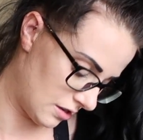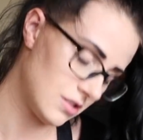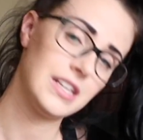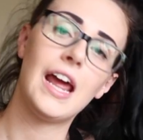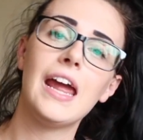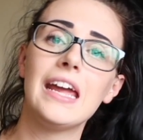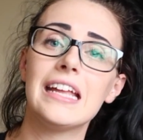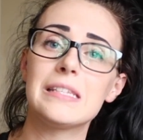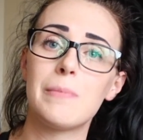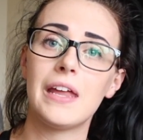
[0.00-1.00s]
So today
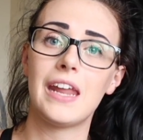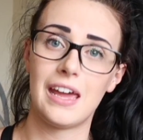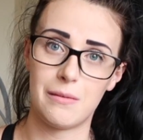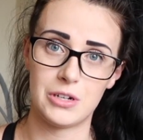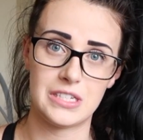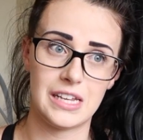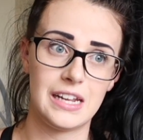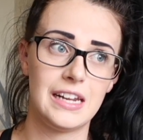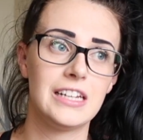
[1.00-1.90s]
it's been Emerson.